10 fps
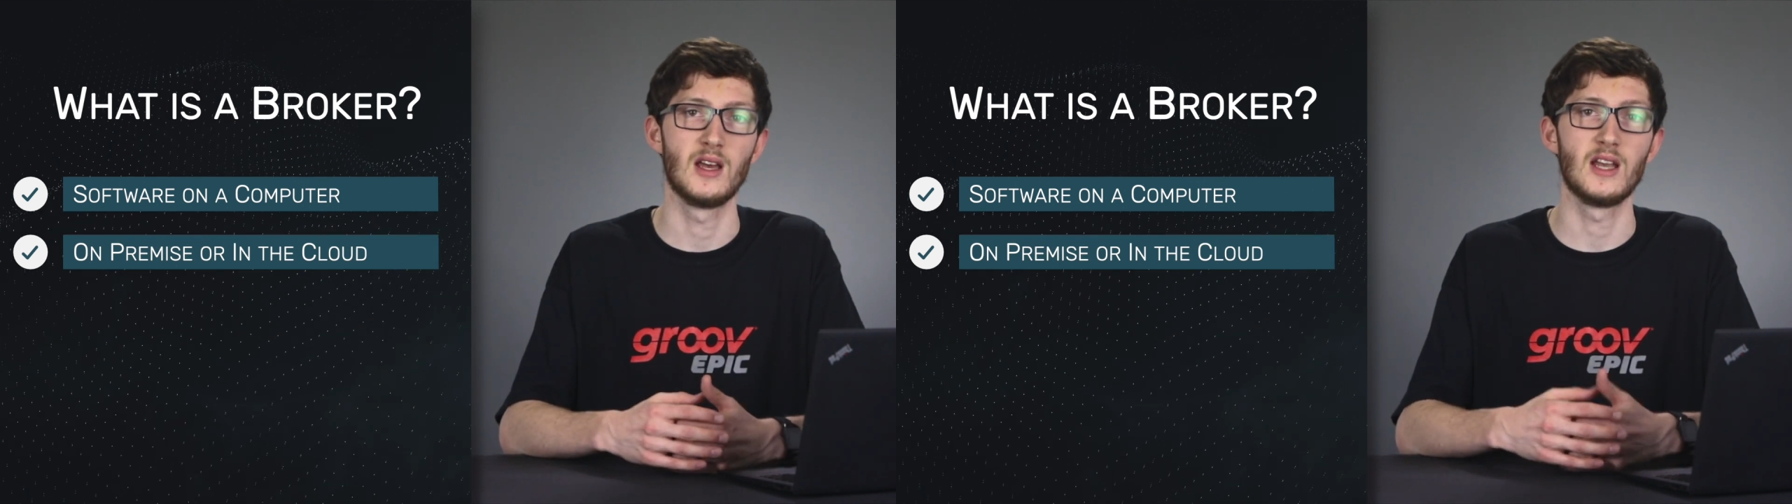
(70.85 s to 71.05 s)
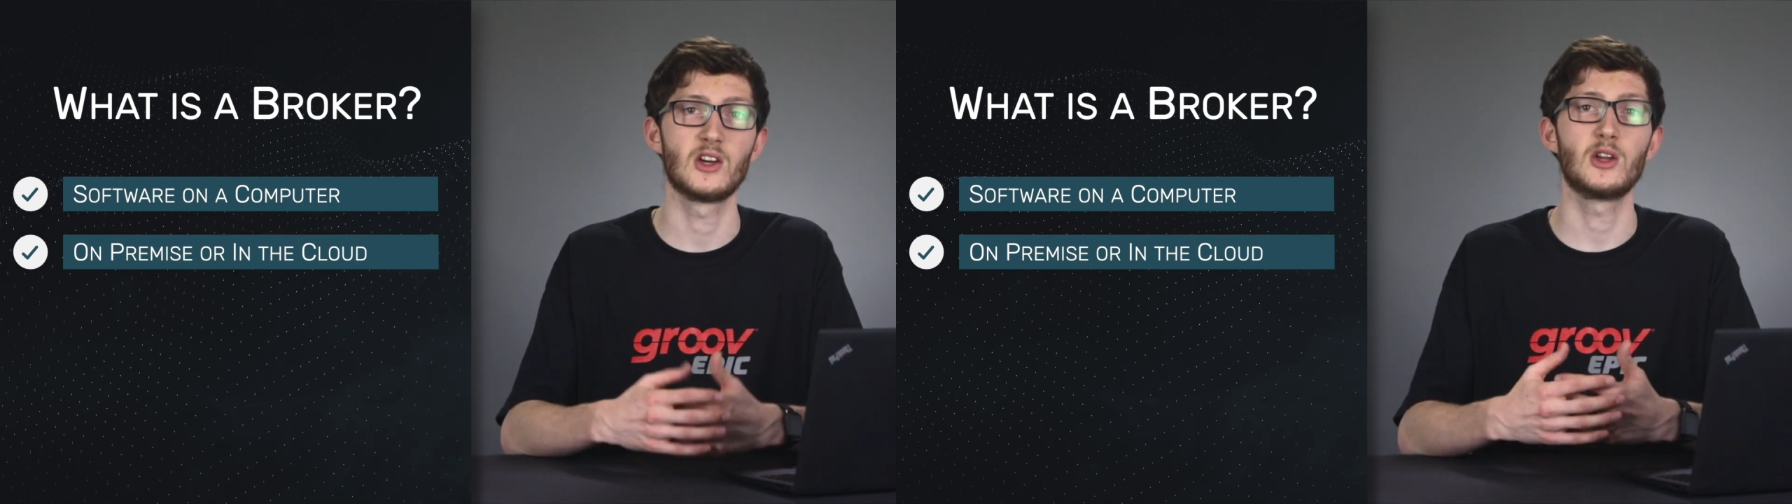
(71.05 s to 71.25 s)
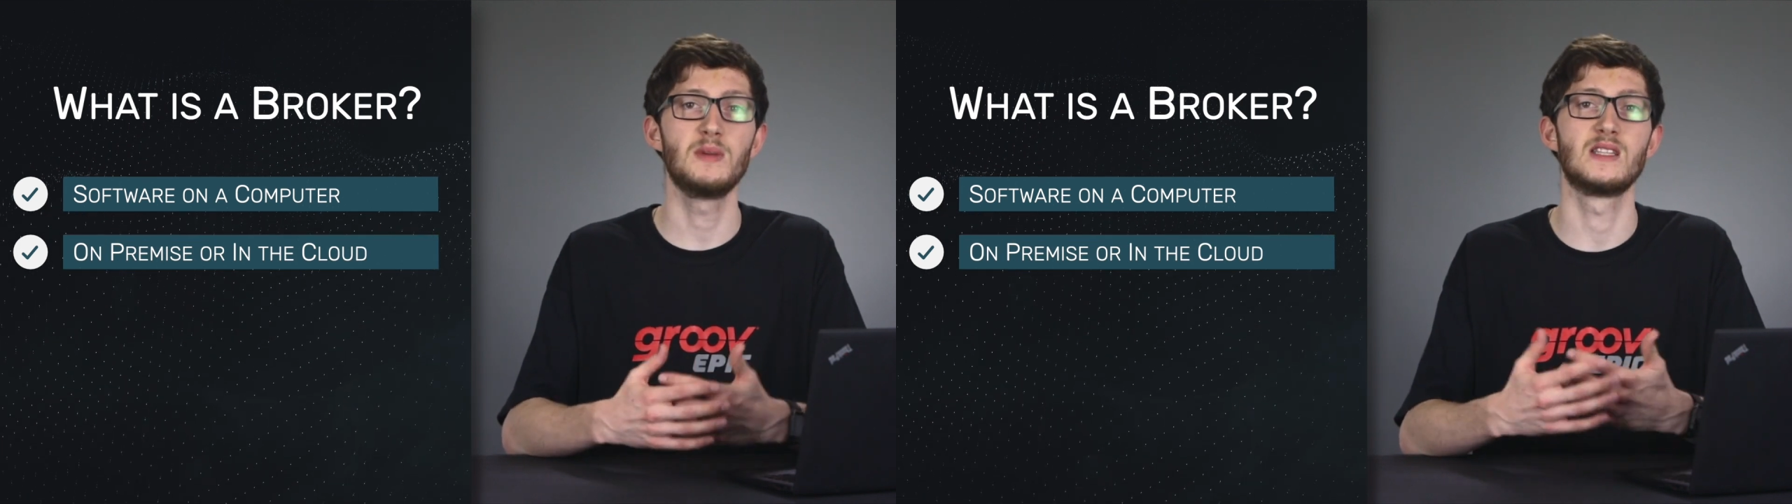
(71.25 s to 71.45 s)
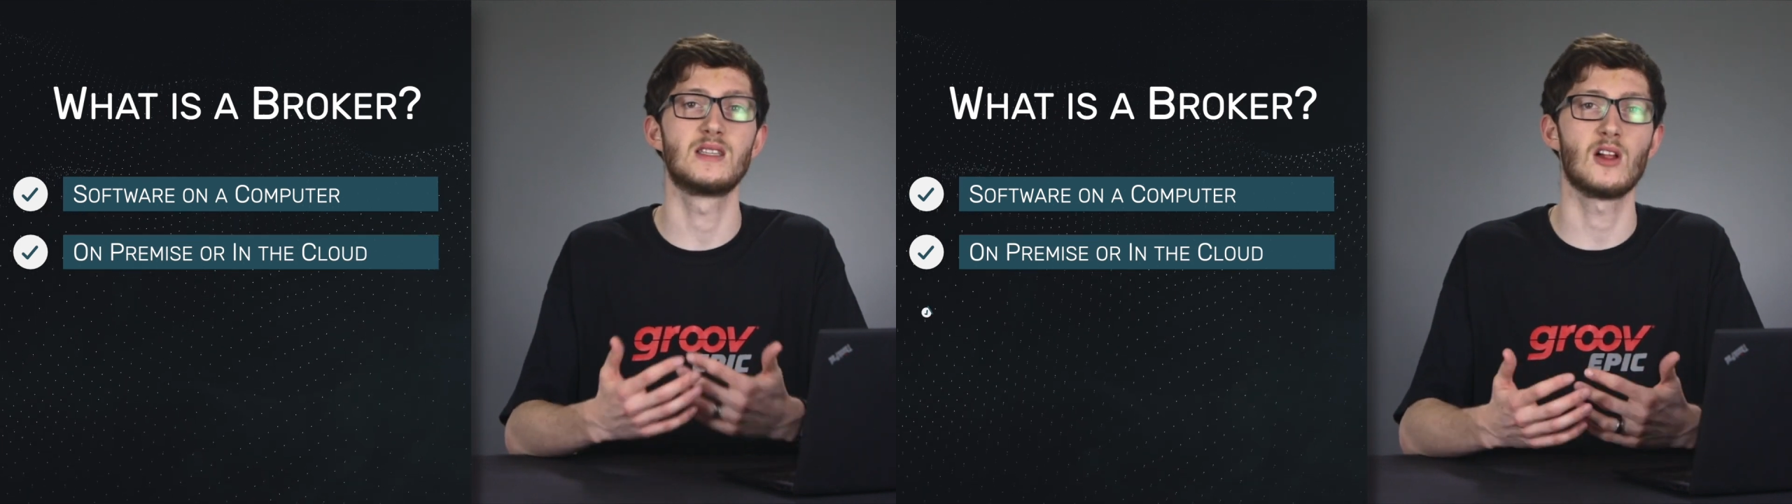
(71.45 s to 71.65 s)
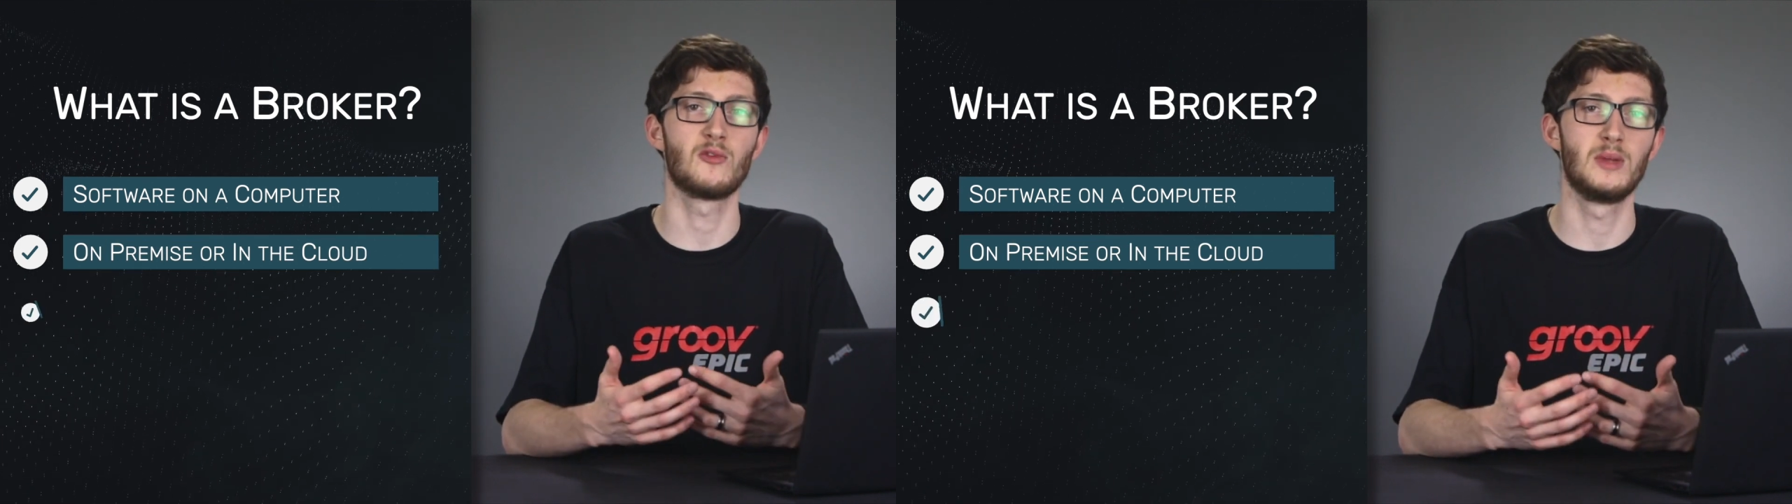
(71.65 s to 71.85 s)
and it could be
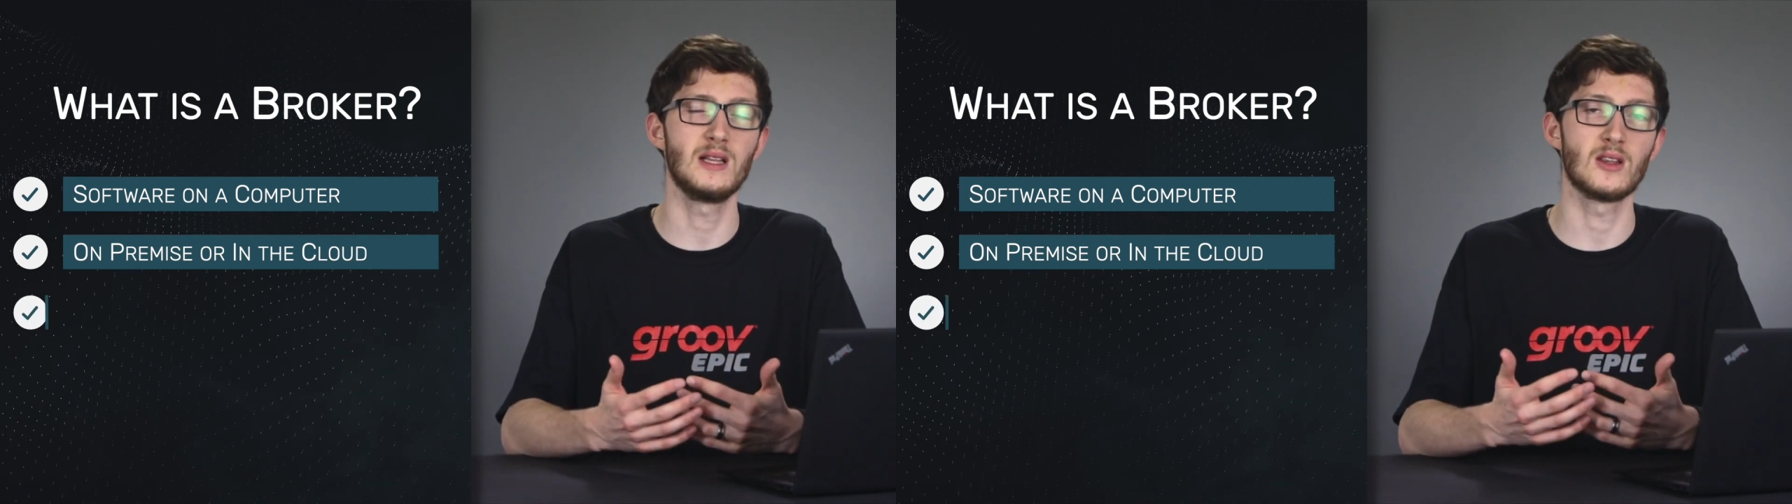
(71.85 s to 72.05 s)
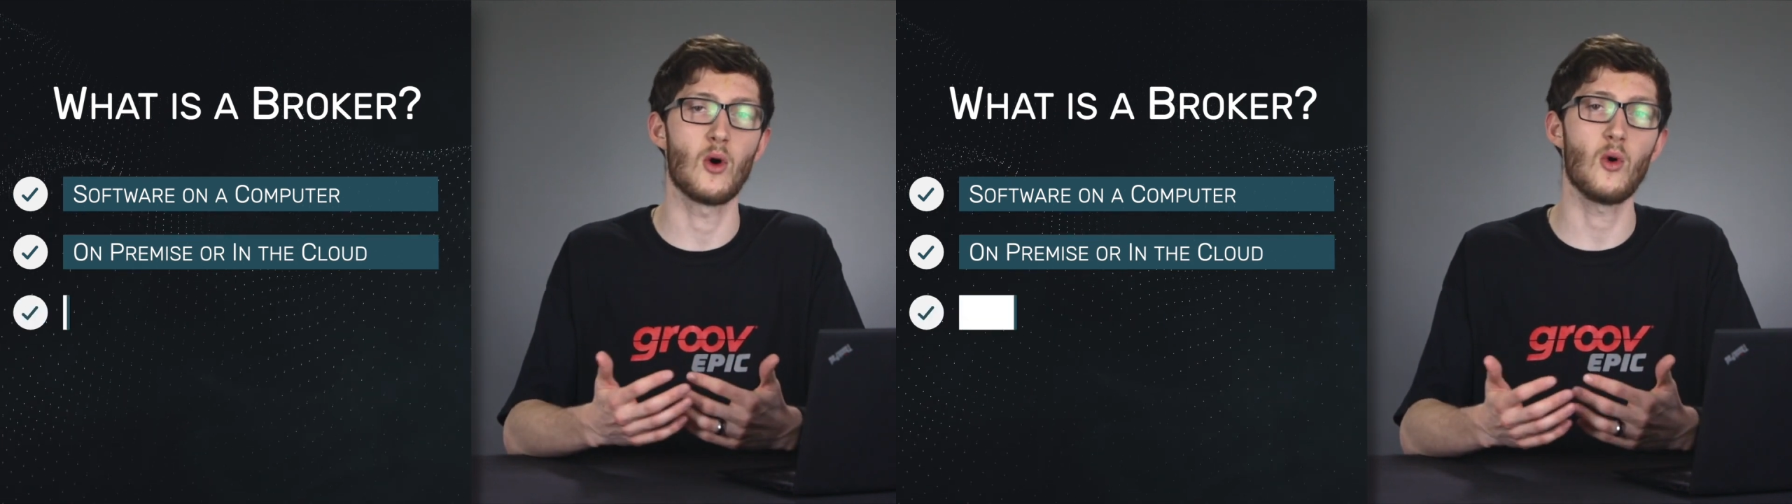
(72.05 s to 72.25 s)
self-built